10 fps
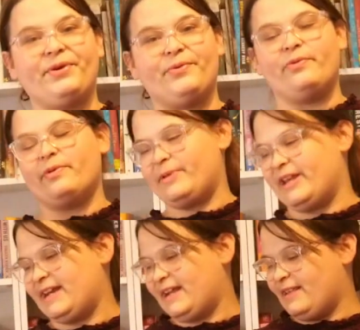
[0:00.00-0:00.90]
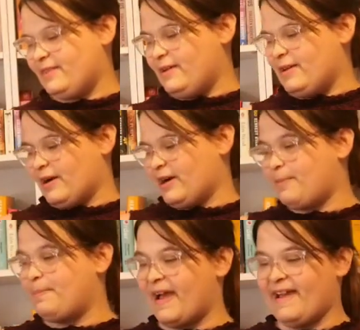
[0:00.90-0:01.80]
The Woman in the
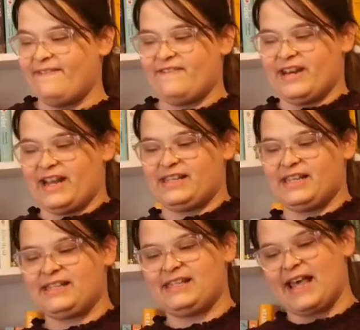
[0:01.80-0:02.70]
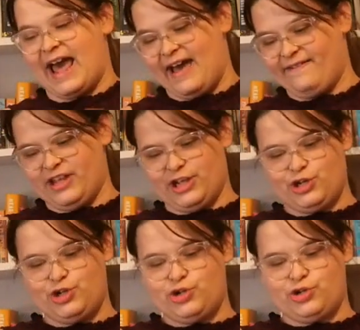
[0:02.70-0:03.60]
Dark by Vanessa
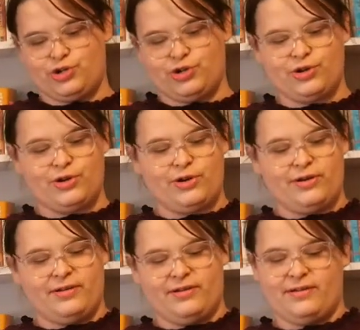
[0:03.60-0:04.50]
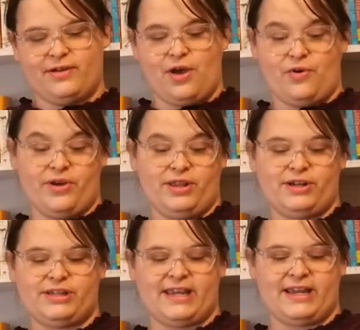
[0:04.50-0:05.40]
Savage. Oh, it
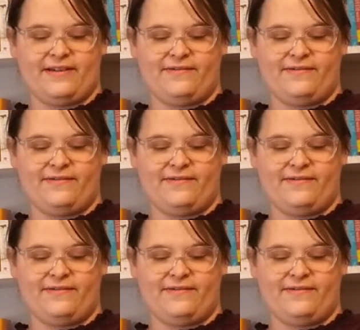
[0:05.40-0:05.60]
looks like